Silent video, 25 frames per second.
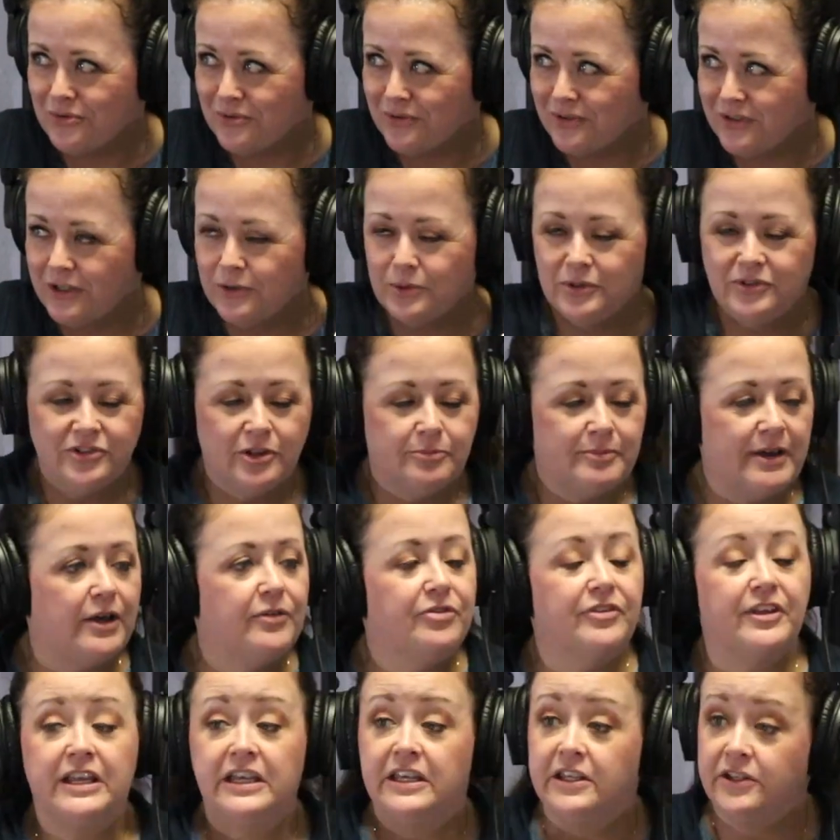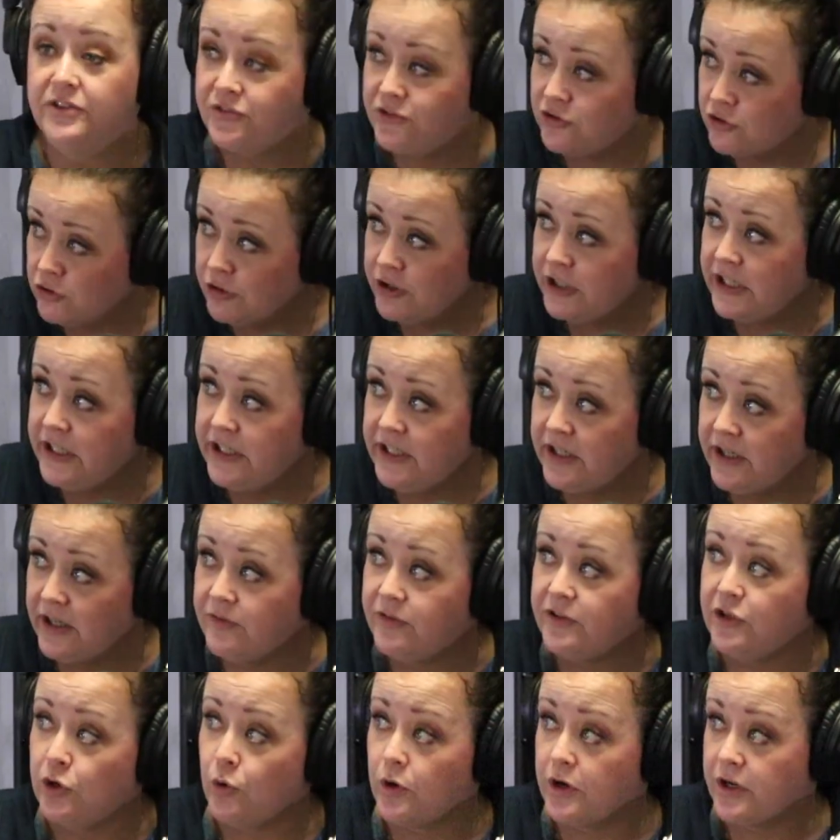Mm-mm. It was about the history
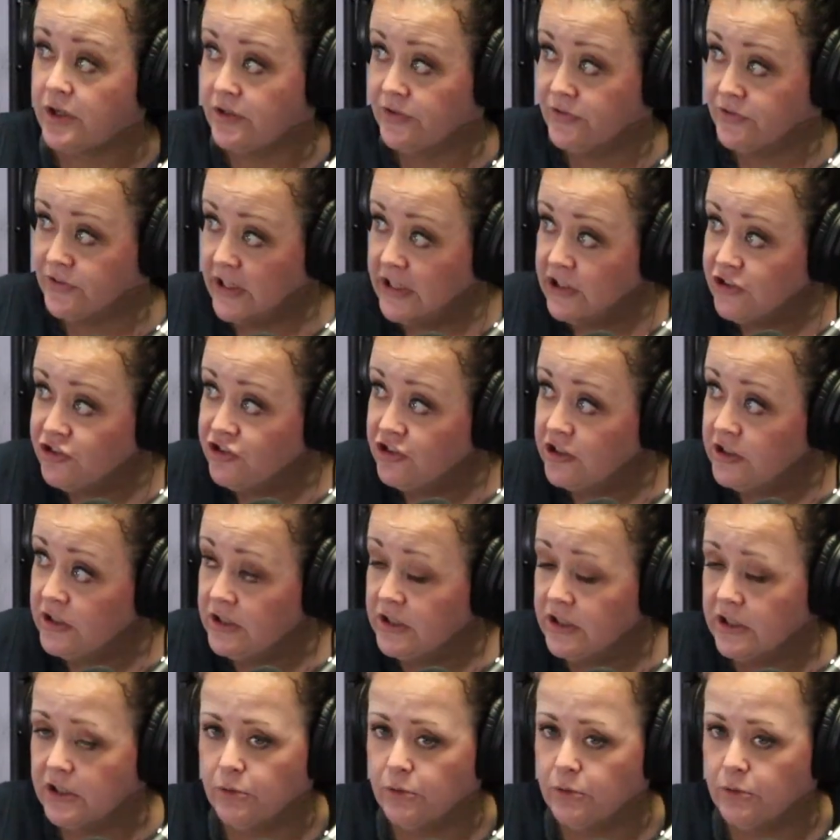of the organization.